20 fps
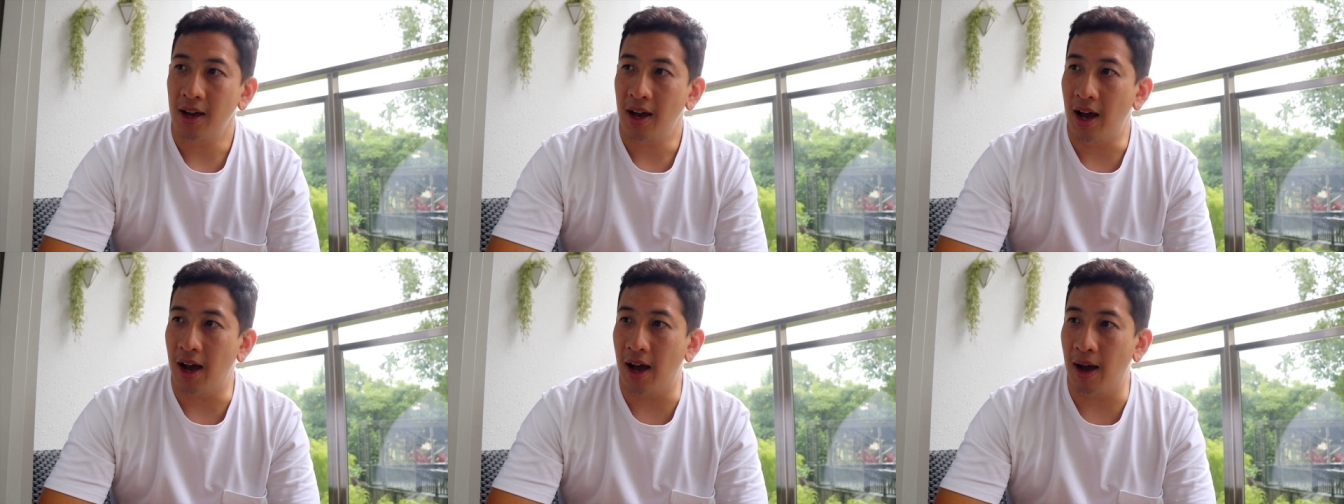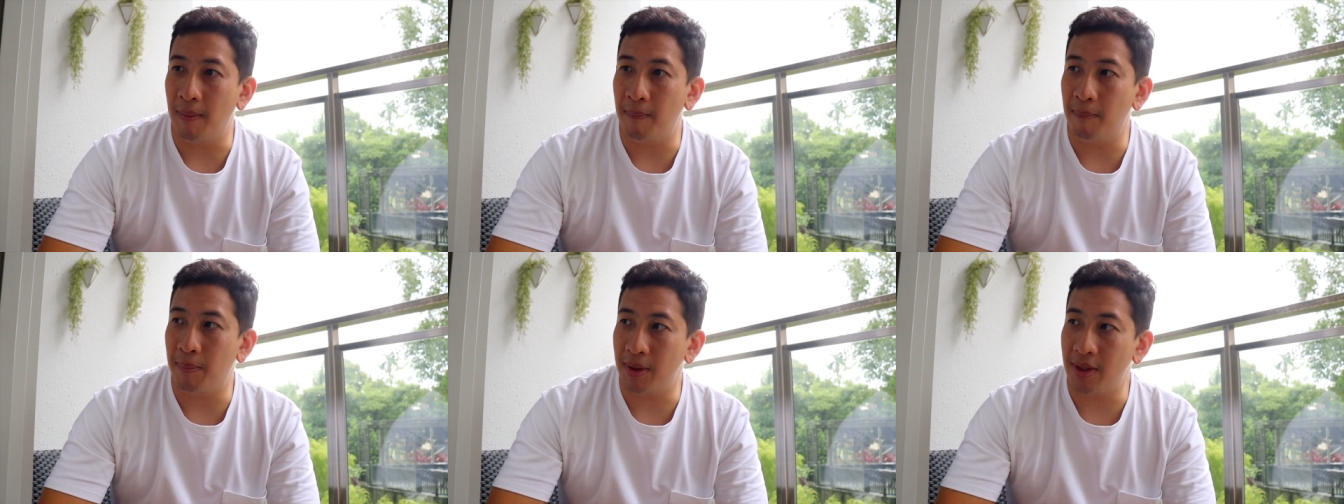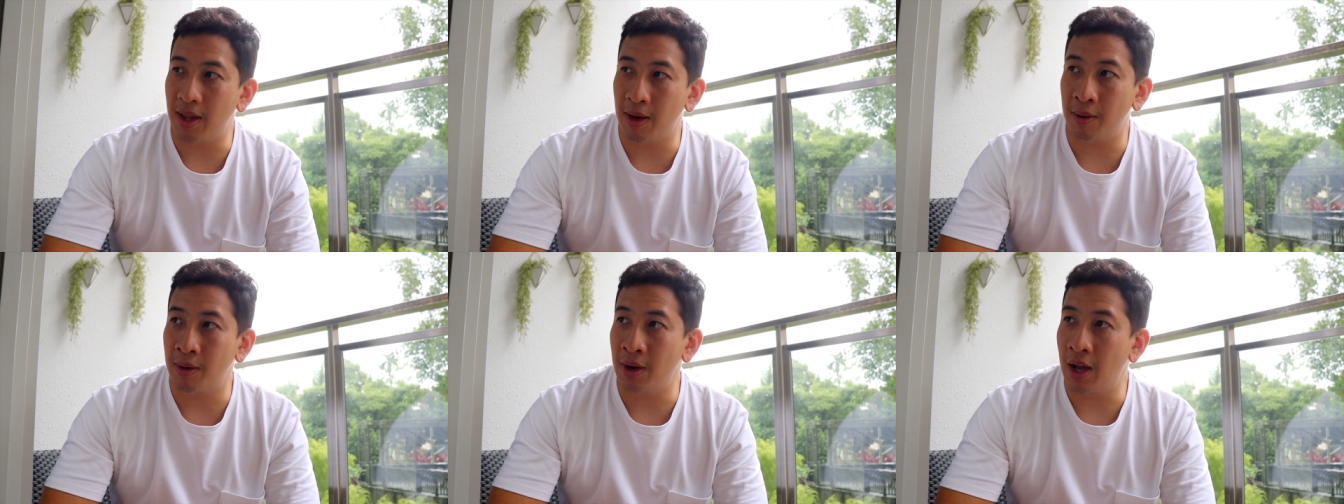Um, but
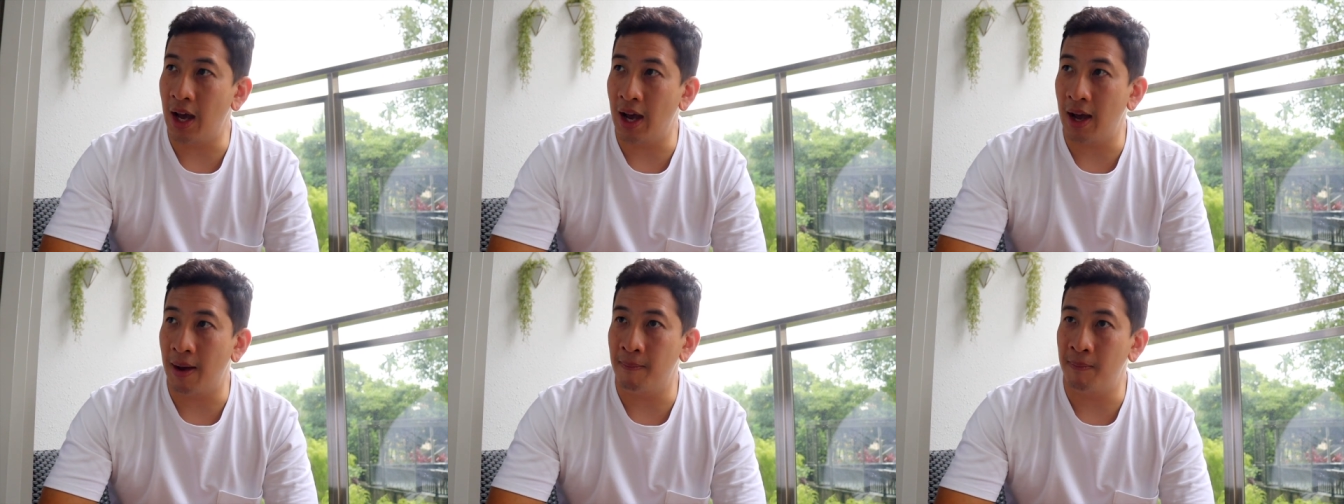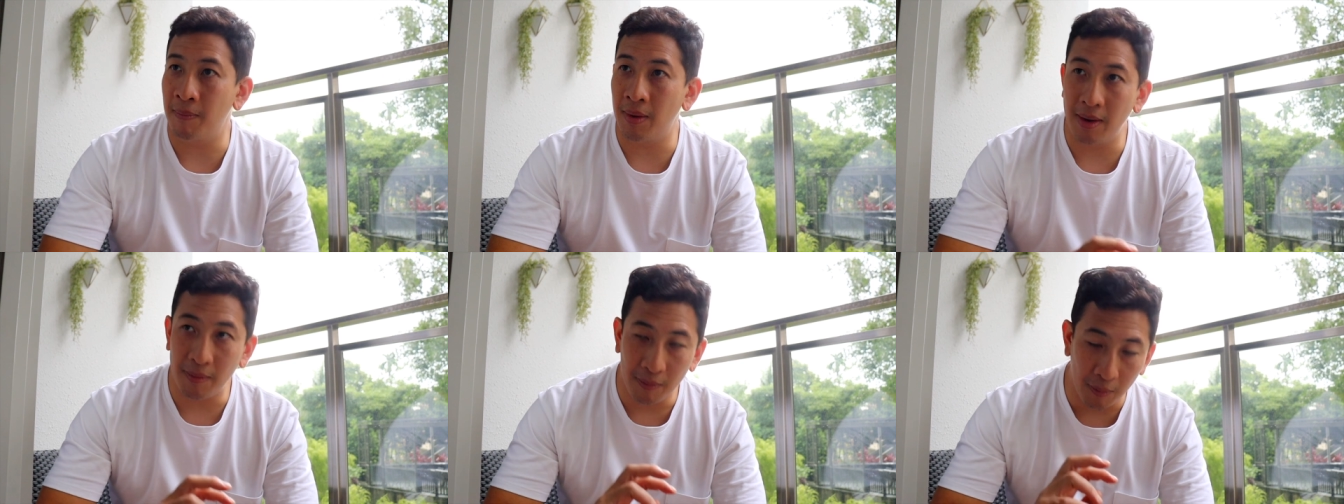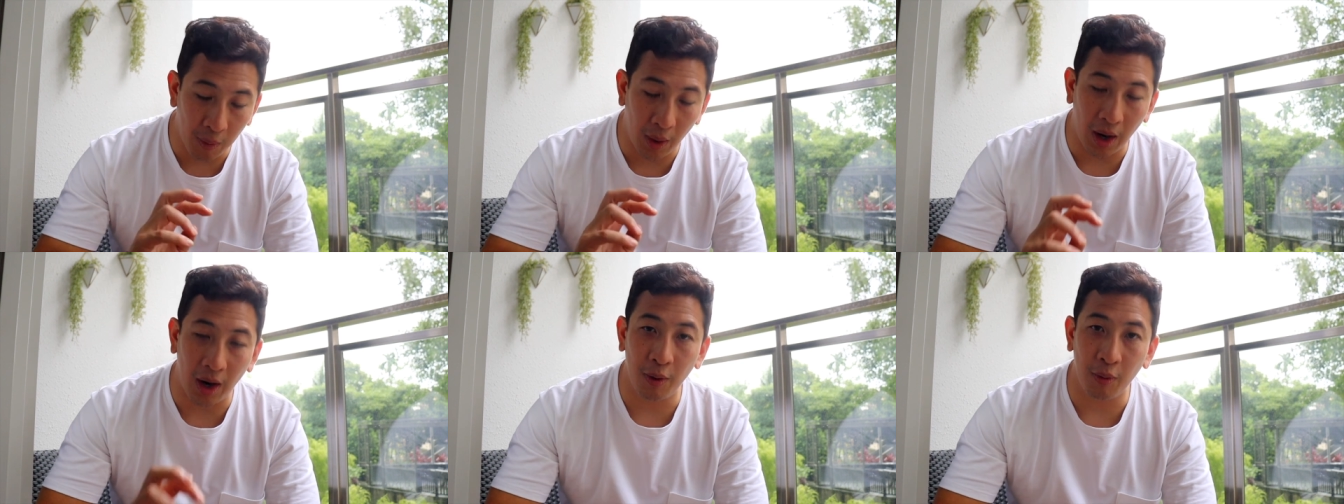then um,
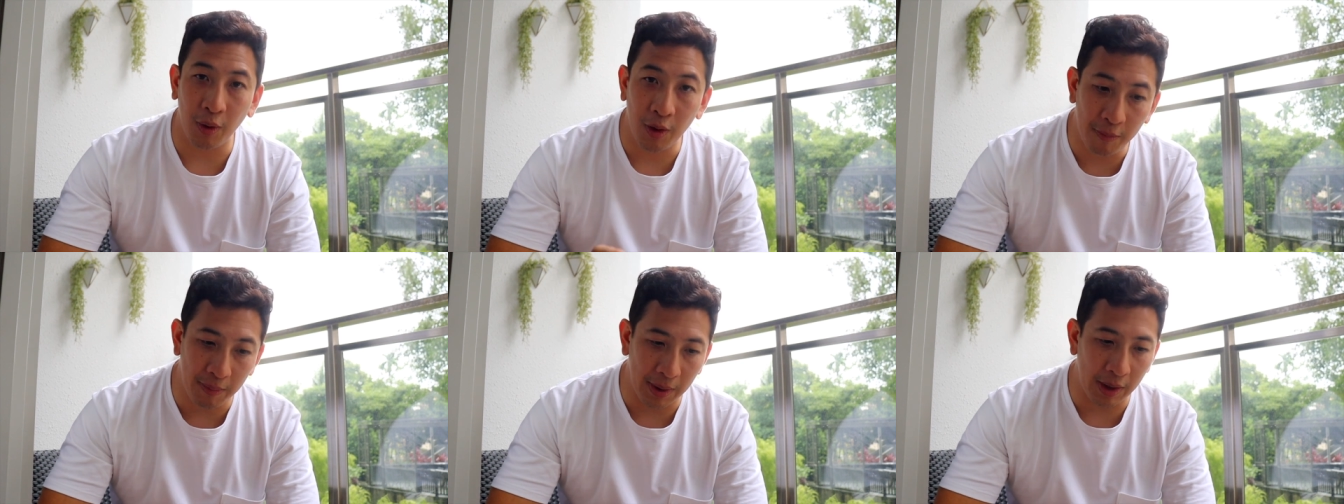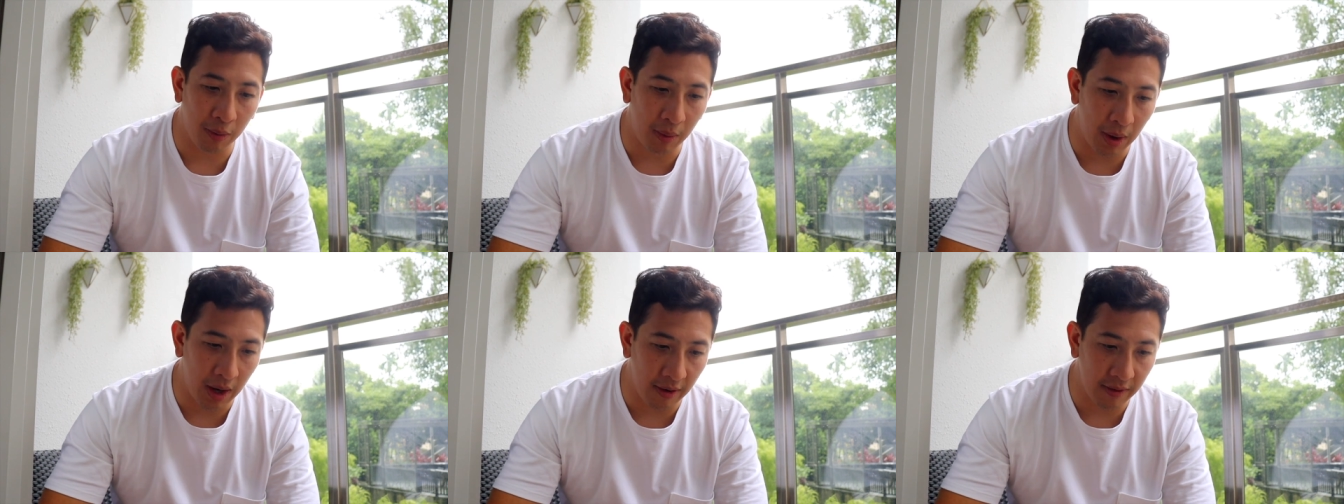while we've been away,